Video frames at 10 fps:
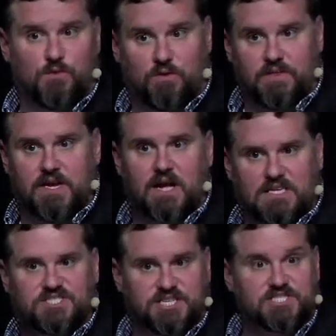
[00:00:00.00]
more than
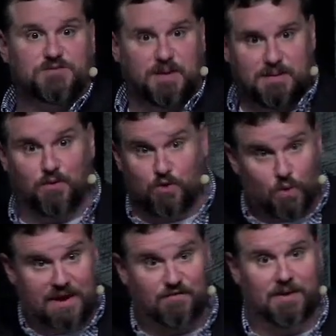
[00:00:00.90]
conscientious people who
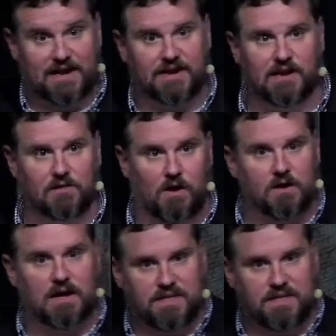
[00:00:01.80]
want everybody to get along.